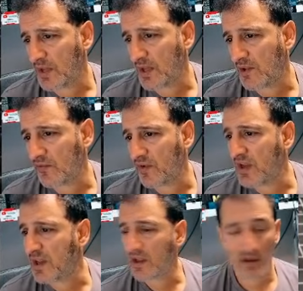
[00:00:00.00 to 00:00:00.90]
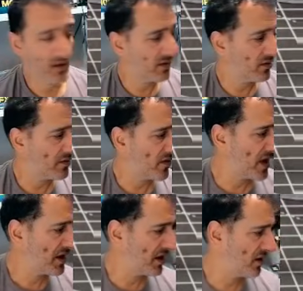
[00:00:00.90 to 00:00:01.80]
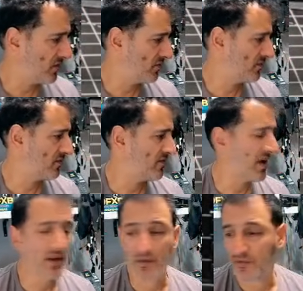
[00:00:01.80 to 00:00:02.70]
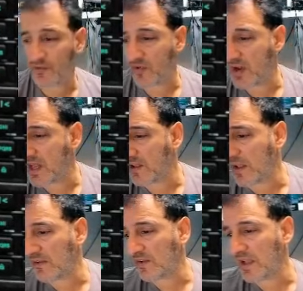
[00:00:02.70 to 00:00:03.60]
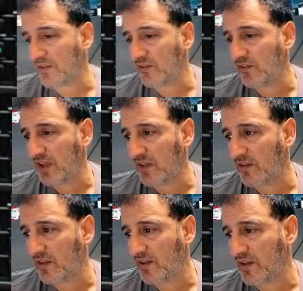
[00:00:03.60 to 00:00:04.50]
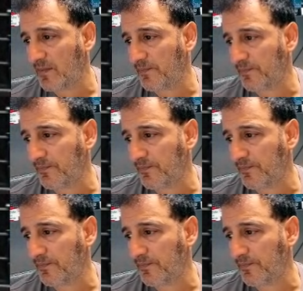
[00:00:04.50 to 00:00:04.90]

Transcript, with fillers: and it's reading the radio. The radio screen ha actually hasn't changed, has it?